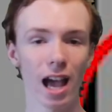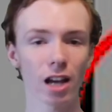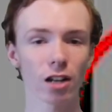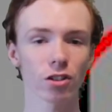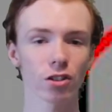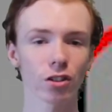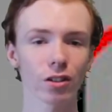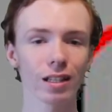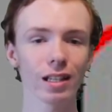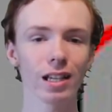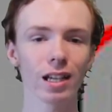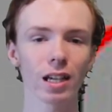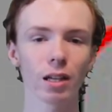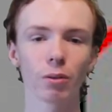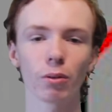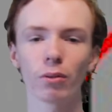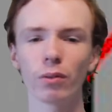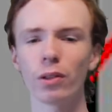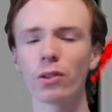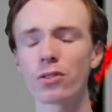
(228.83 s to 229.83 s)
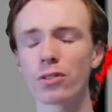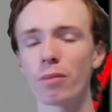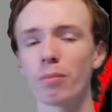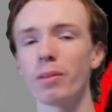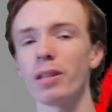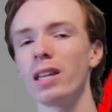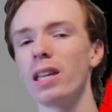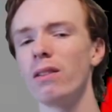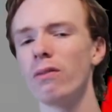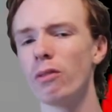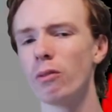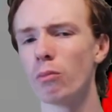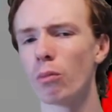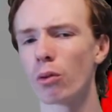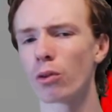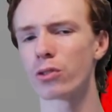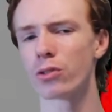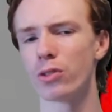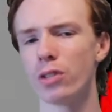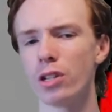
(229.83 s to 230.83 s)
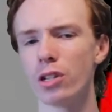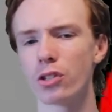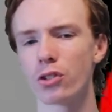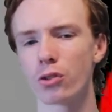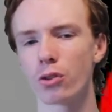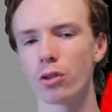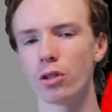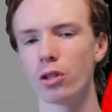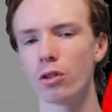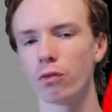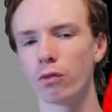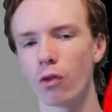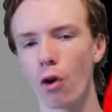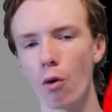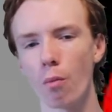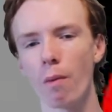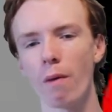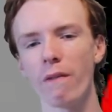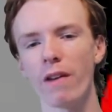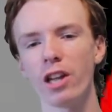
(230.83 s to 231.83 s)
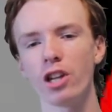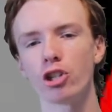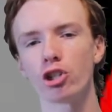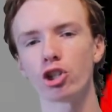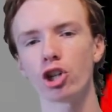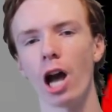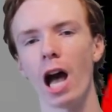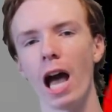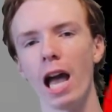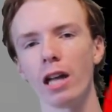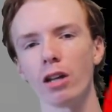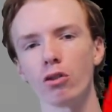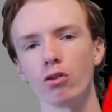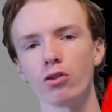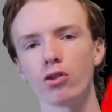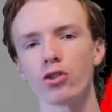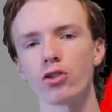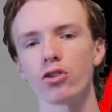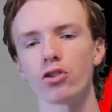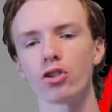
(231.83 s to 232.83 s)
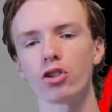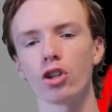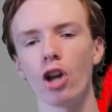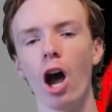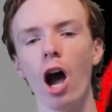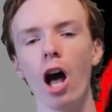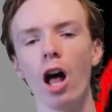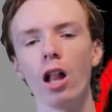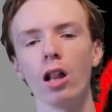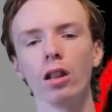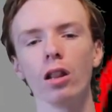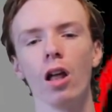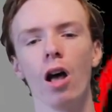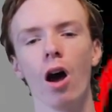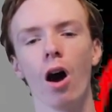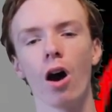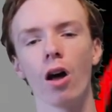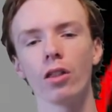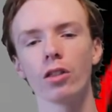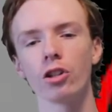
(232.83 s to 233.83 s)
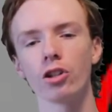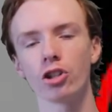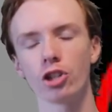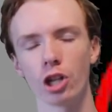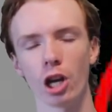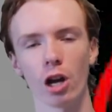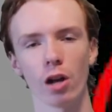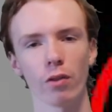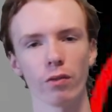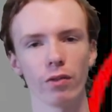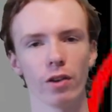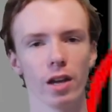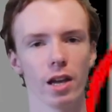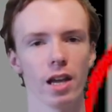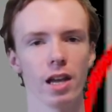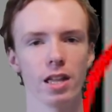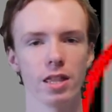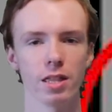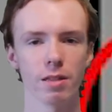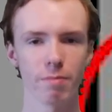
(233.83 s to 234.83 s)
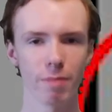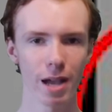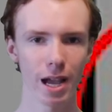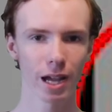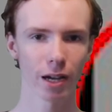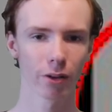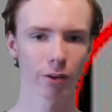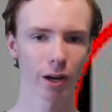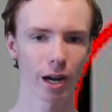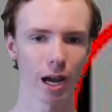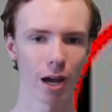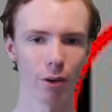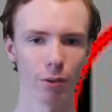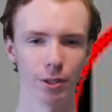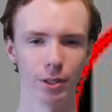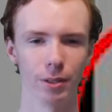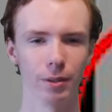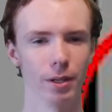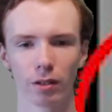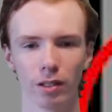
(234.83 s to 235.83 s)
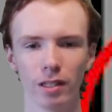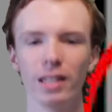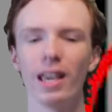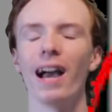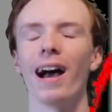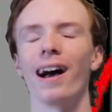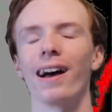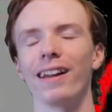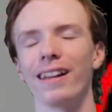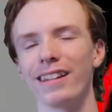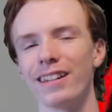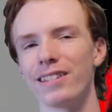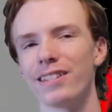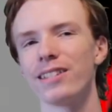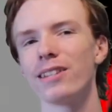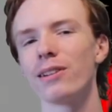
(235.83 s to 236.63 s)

actually it can reveal something even more sinister in the form of a child's skull on the shelf in the background. Yeah, in a